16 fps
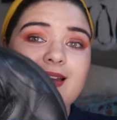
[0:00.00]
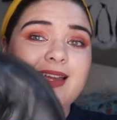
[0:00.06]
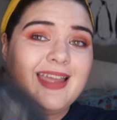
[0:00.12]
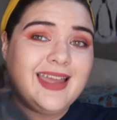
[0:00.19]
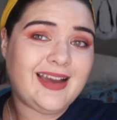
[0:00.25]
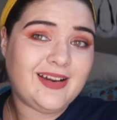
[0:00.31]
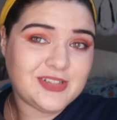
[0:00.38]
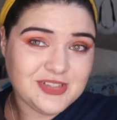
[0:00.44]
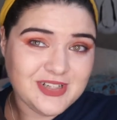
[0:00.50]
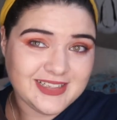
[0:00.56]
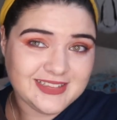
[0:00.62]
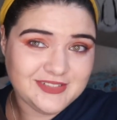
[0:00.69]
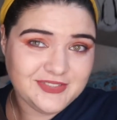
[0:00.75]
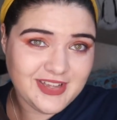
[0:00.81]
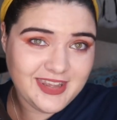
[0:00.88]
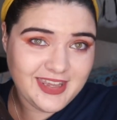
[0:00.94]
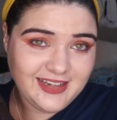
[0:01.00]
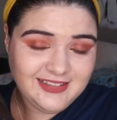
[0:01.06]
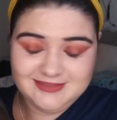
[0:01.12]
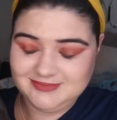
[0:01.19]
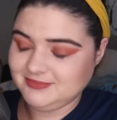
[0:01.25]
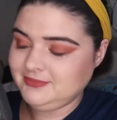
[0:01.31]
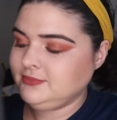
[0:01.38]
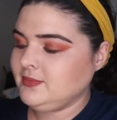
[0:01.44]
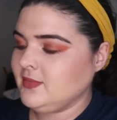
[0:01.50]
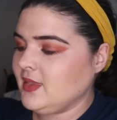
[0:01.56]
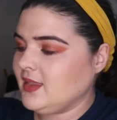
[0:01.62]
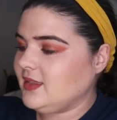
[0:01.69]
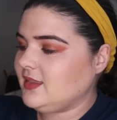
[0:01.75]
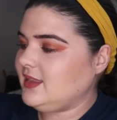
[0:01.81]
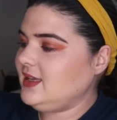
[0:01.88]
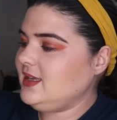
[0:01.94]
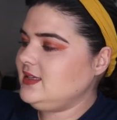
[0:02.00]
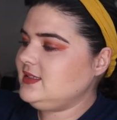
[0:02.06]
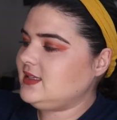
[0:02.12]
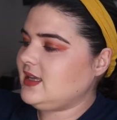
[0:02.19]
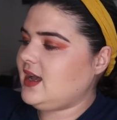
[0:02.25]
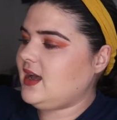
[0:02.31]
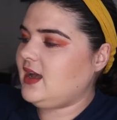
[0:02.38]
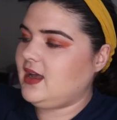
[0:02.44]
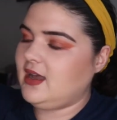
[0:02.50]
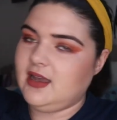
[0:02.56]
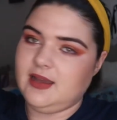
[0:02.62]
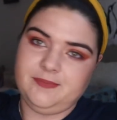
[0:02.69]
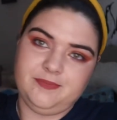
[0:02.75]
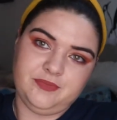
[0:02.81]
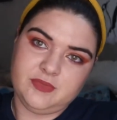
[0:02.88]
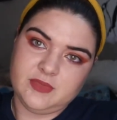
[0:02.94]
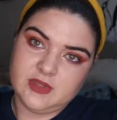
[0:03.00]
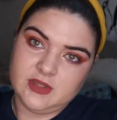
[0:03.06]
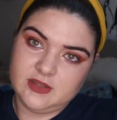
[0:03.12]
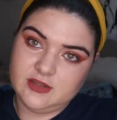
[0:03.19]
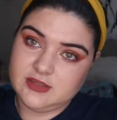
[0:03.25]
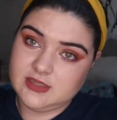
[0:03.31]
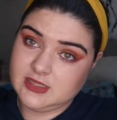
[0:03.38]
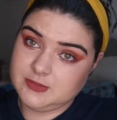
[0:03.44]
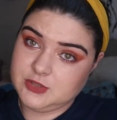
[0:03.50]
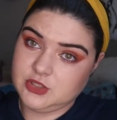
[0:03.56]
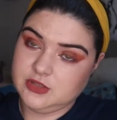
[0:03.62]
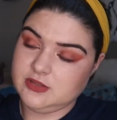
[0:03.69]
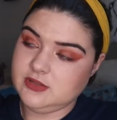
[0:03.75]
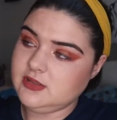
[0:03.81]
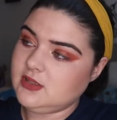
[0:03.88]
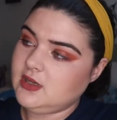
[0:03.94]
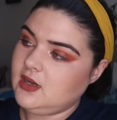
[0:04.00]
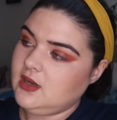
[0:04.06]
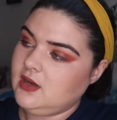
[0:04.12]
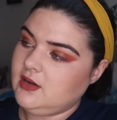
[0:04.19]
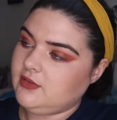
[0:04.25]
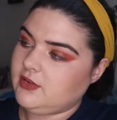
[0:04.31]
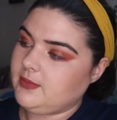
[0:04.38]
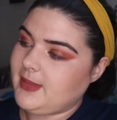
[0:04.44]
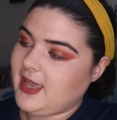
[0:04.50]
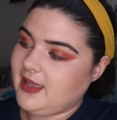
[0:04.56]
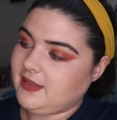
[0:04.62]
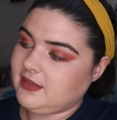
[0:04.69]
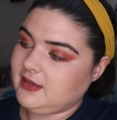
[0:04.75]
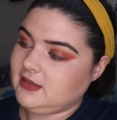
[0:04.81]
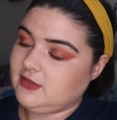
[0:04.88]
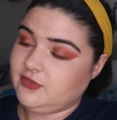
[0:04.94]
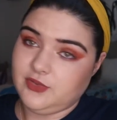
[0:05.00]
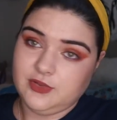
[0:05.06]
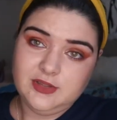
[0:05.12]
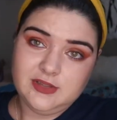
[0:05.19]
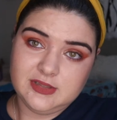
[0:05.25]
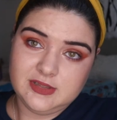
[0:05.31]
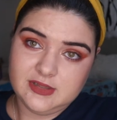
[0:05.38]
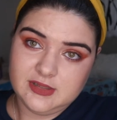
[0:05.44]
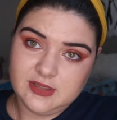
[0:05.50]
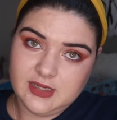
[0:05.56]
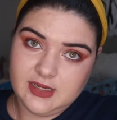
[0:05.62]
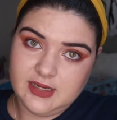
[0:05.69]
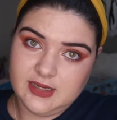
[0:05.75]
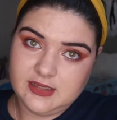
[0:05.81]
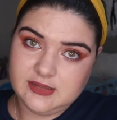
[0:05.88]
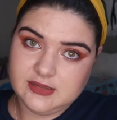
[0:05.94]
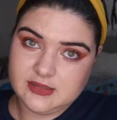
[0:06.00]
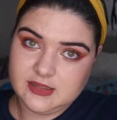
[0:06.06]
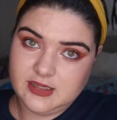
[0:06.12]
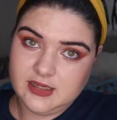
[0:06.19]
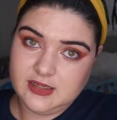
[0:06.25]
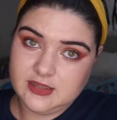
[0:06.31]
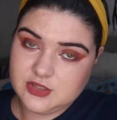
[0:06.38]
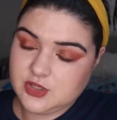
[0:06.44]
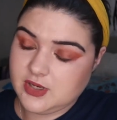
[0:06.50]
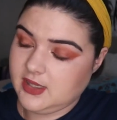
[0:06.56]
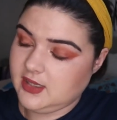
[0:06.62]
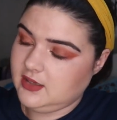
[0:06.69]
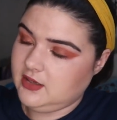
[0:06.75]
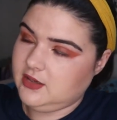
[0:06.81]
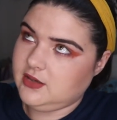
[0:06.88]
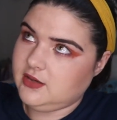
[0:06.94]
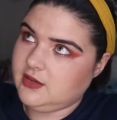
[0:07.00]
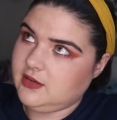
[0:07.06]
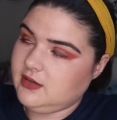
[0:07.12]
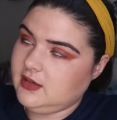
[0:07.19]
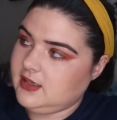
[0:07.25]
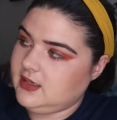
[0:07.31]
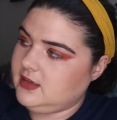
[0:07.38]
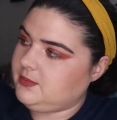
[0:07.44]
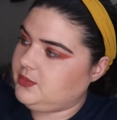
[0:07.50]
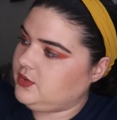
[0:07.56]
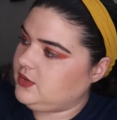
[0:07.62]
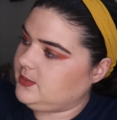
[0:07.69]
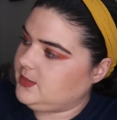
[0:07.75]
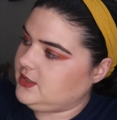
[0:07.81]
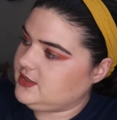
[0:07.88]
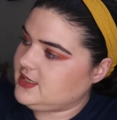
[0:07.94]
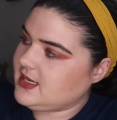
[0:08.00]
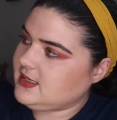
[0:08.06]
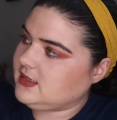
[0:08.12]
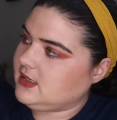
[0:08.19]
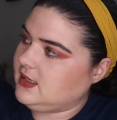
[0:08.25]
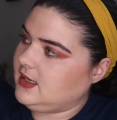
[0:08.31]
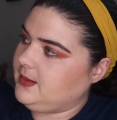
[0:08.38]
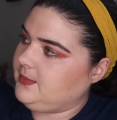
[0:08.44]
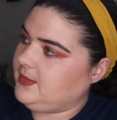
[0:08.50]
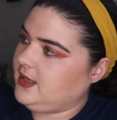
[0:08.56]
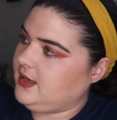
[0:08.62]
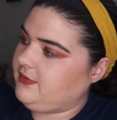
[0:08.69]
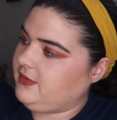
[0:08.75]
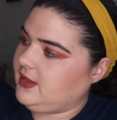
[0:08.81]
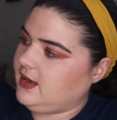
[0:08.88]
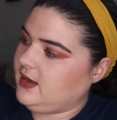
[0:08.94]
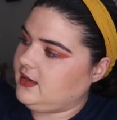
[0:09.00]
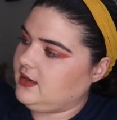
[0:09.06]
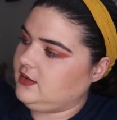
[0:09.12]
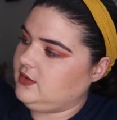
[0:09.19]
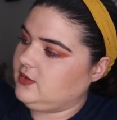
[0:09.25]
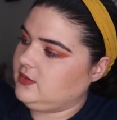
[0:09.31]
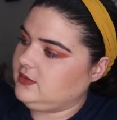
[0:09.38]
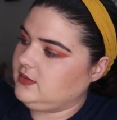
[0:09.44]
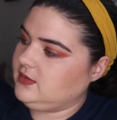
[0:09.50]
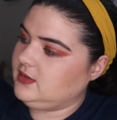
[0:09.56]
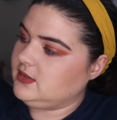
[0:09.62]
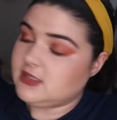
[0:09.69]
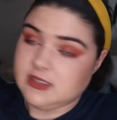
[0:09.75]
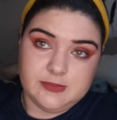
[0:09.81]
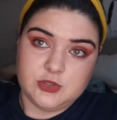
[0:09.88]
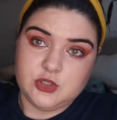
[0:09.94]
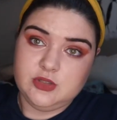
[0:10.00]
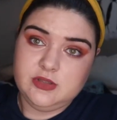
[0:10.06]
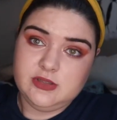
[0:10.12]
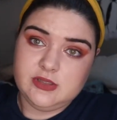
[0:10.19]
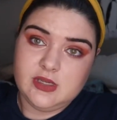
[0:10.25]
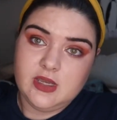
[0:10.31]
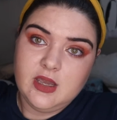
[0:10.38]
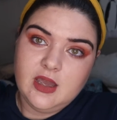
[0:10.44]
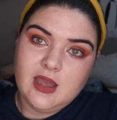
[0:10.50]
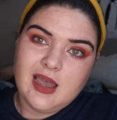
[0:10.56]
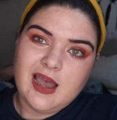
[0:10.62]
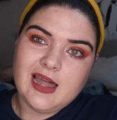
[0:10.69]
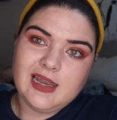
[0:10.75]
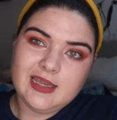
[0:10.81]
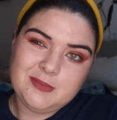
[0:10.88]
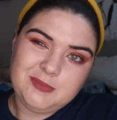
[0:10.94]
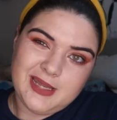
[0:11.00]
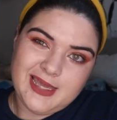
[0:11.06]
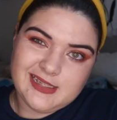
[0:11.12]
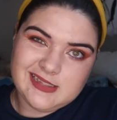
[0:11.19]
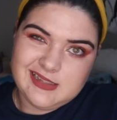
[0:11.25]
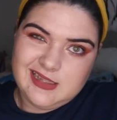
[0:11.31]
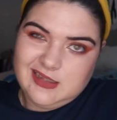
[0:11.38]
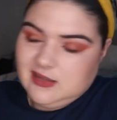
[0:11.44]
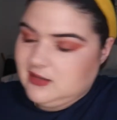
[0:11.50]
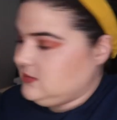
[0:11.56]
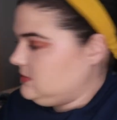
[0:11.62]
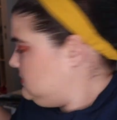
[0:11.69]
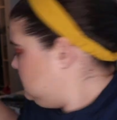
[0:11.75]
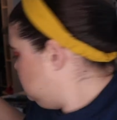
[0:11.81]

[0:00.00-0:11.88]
How attractive are they? These are non-slip shoes from Athlete's Foot, and in Australia you can only put them on your tax claim if they are non-slip shoes. I like a black sneaker,